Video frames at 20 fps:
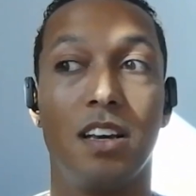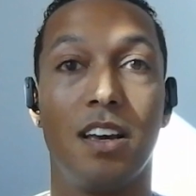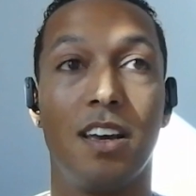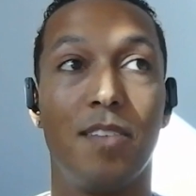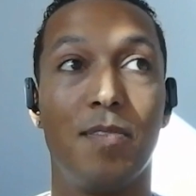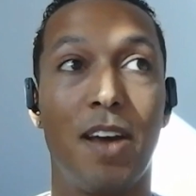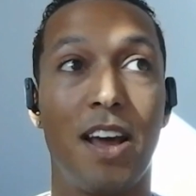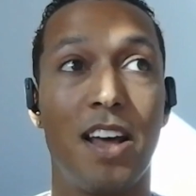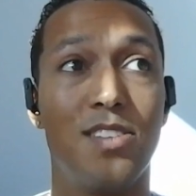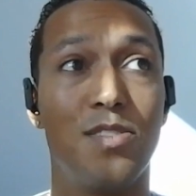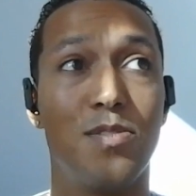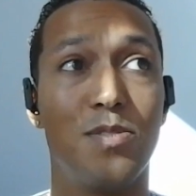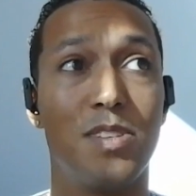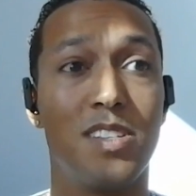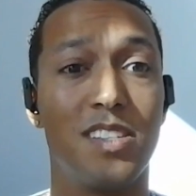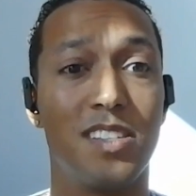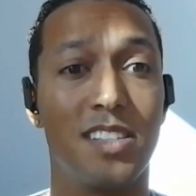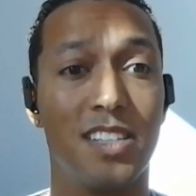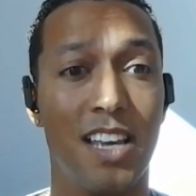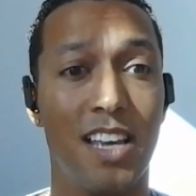And my answer
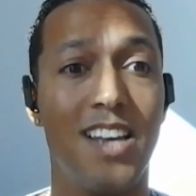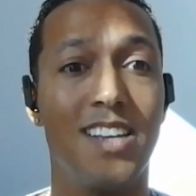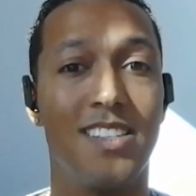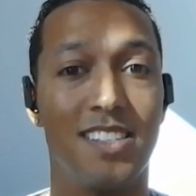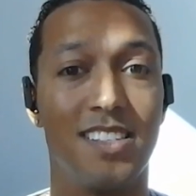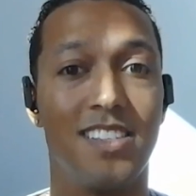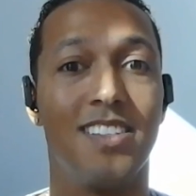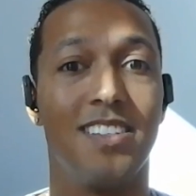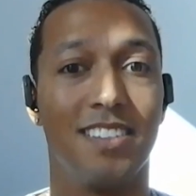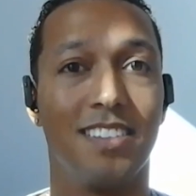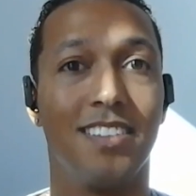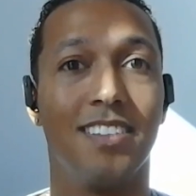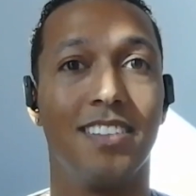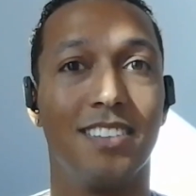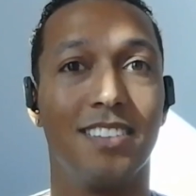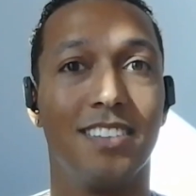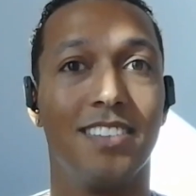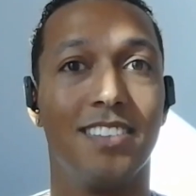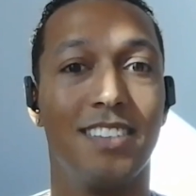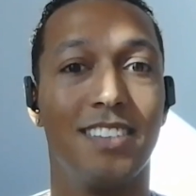was yes,
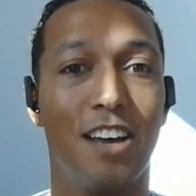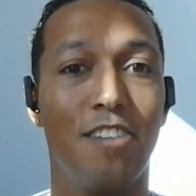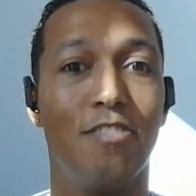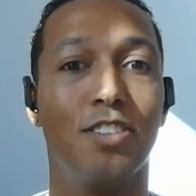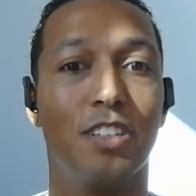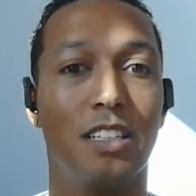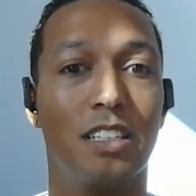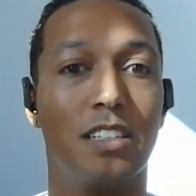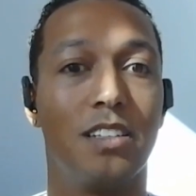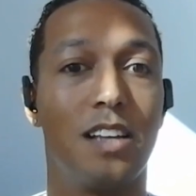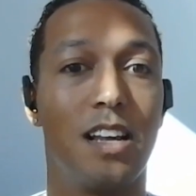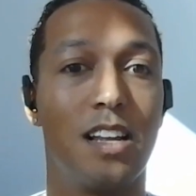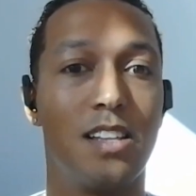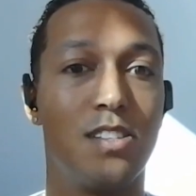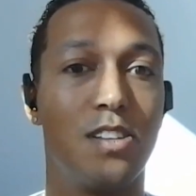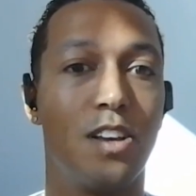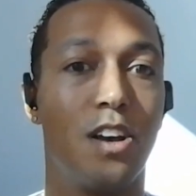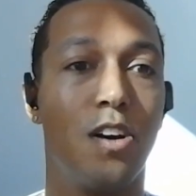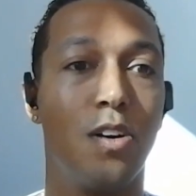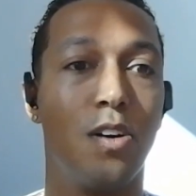definitely. And
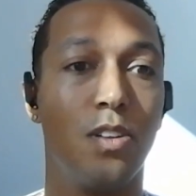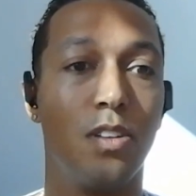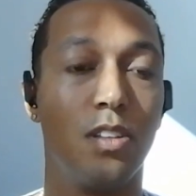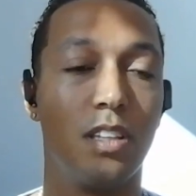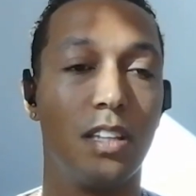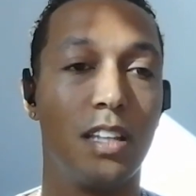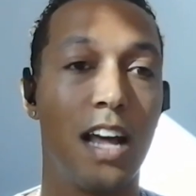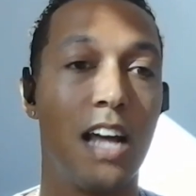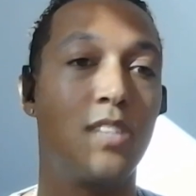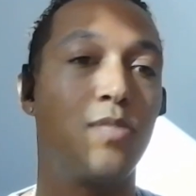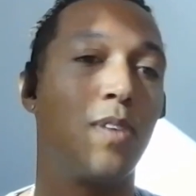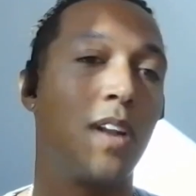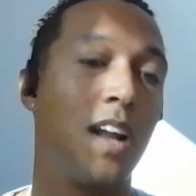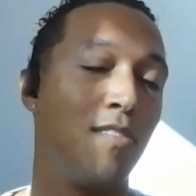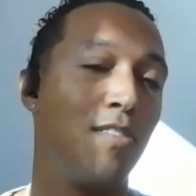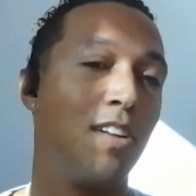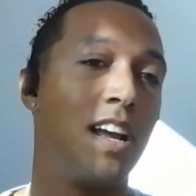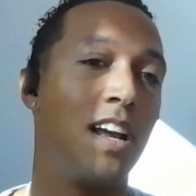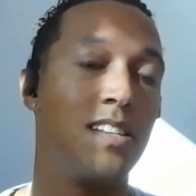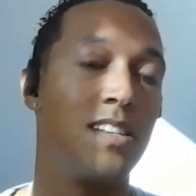so that's when I
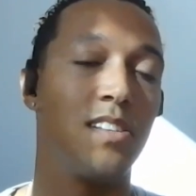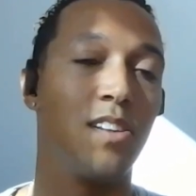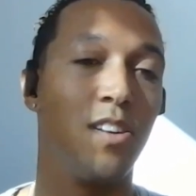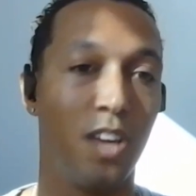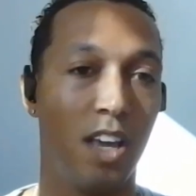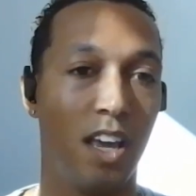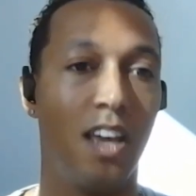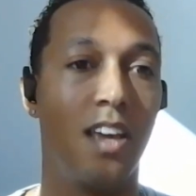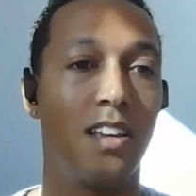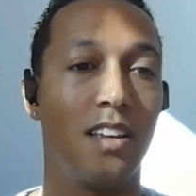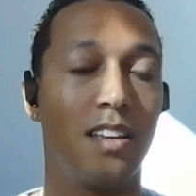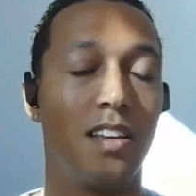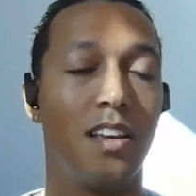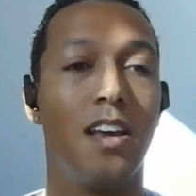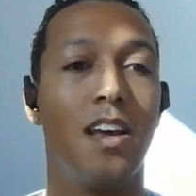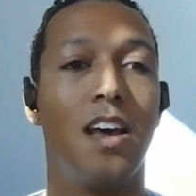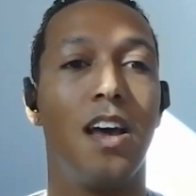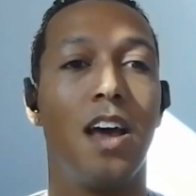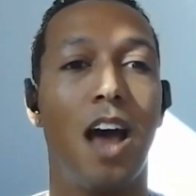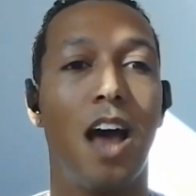realized, okay,
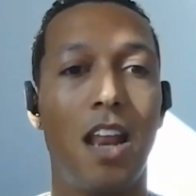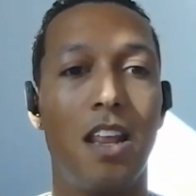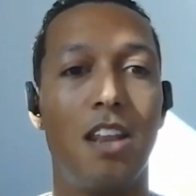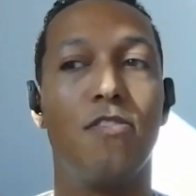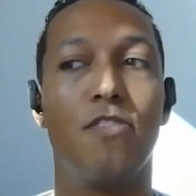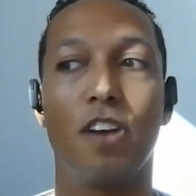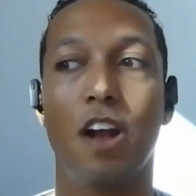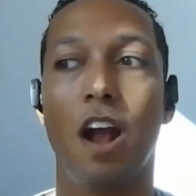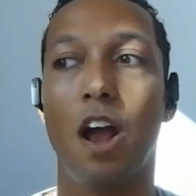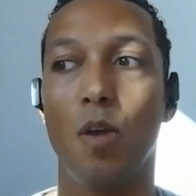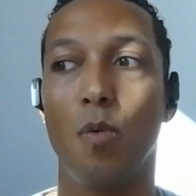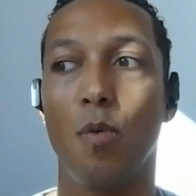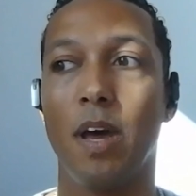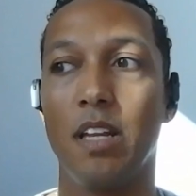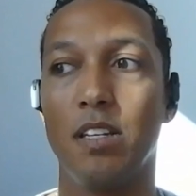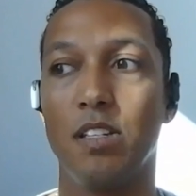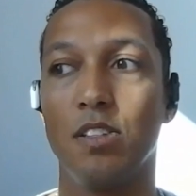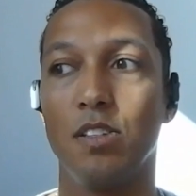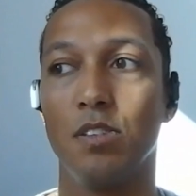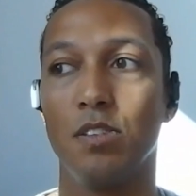I need to figure out a
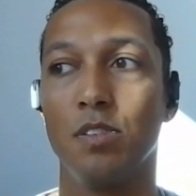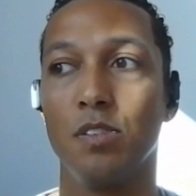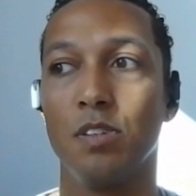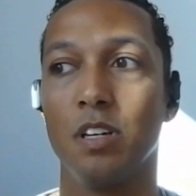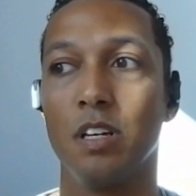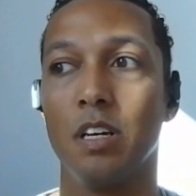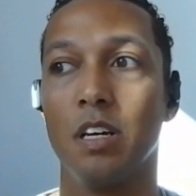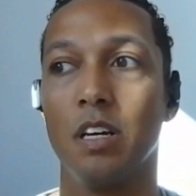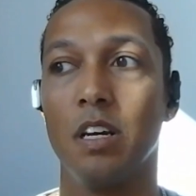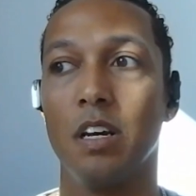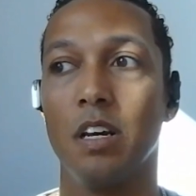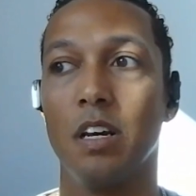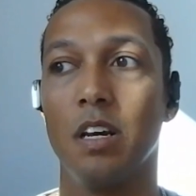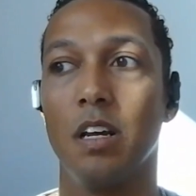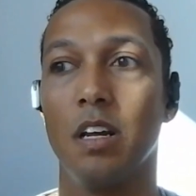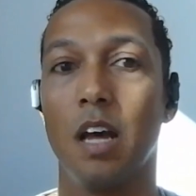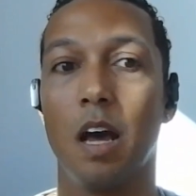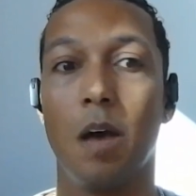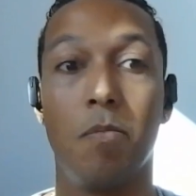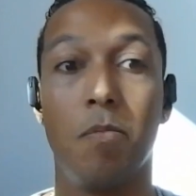way to.
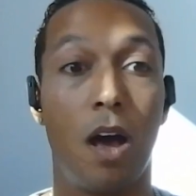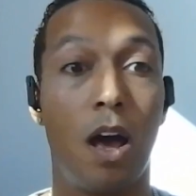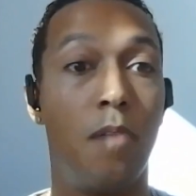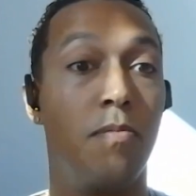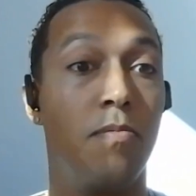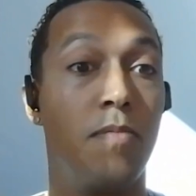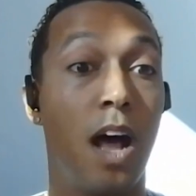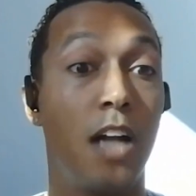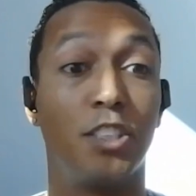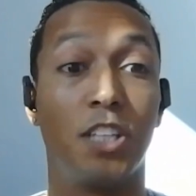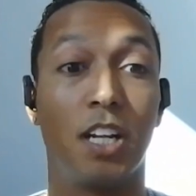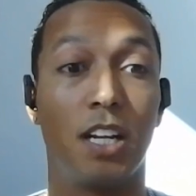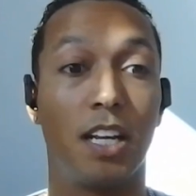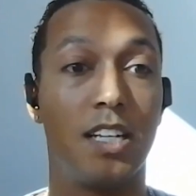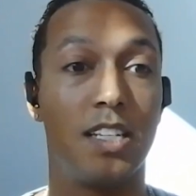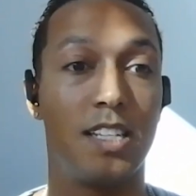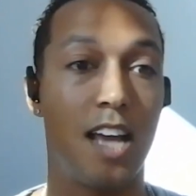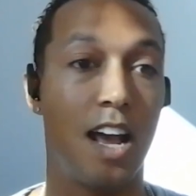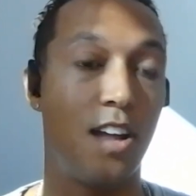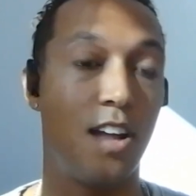I'm not shutting
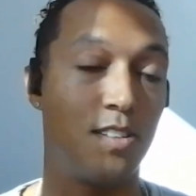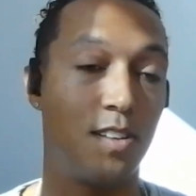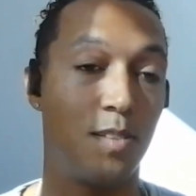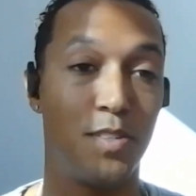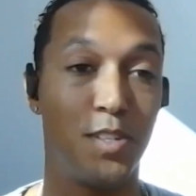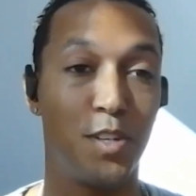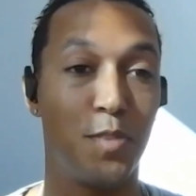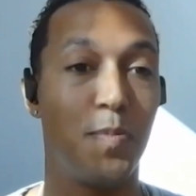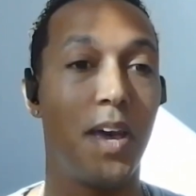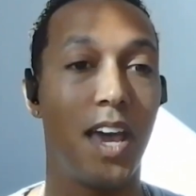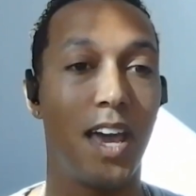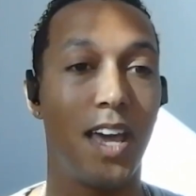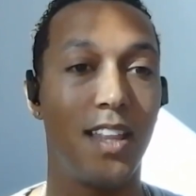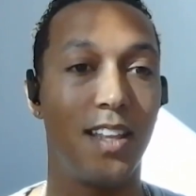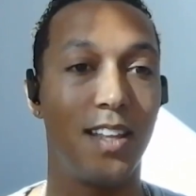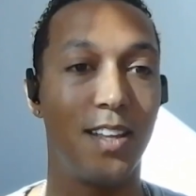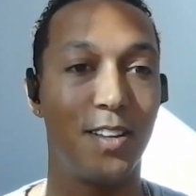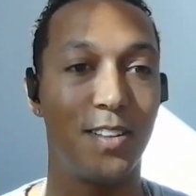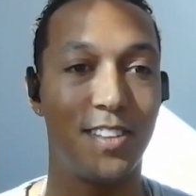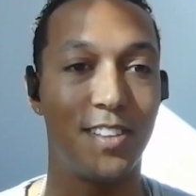it down, so I'm still paying
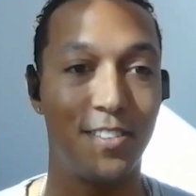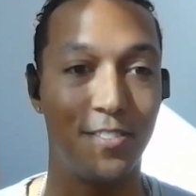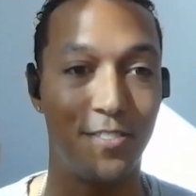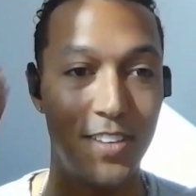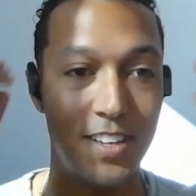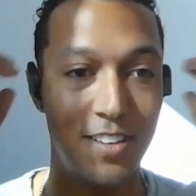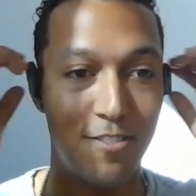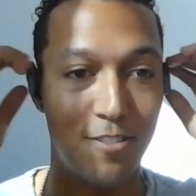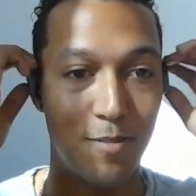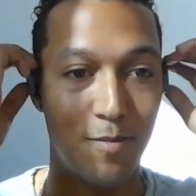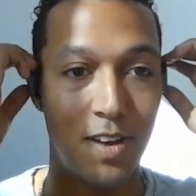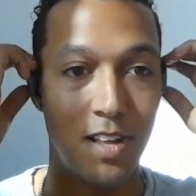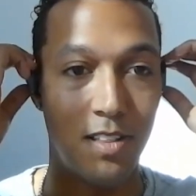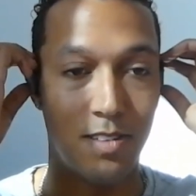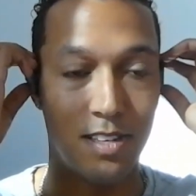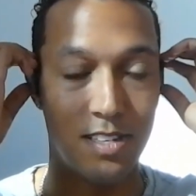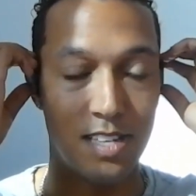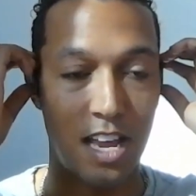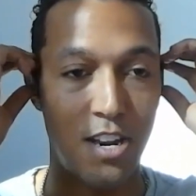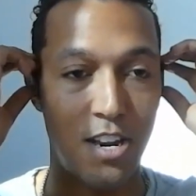the fee for a
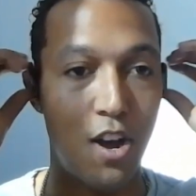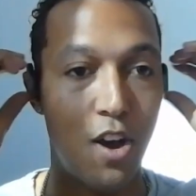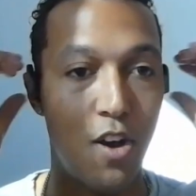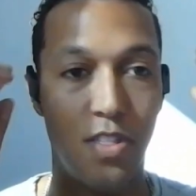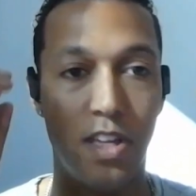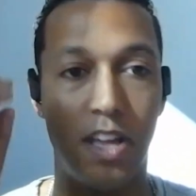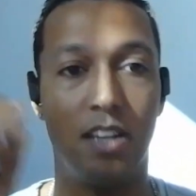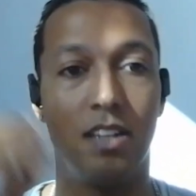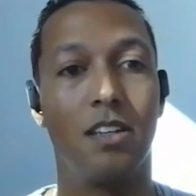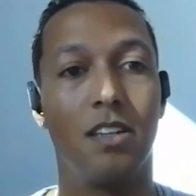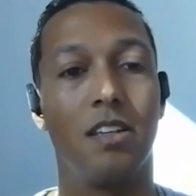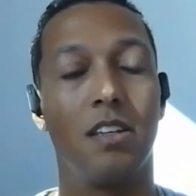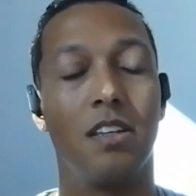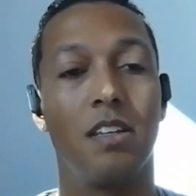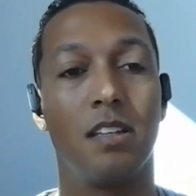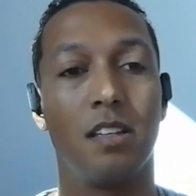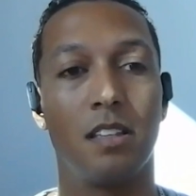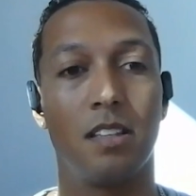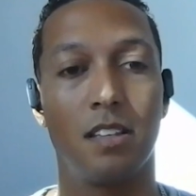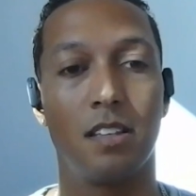month because I know that
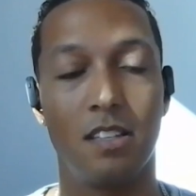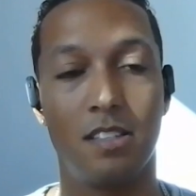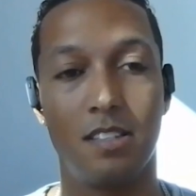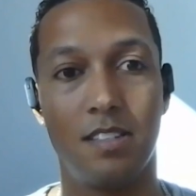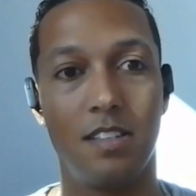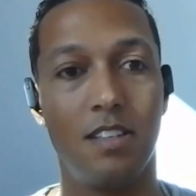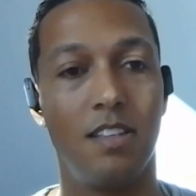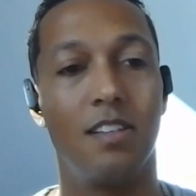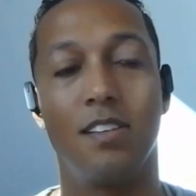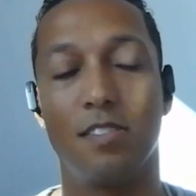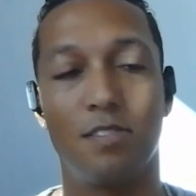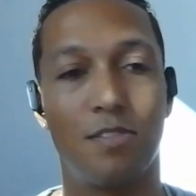it's still,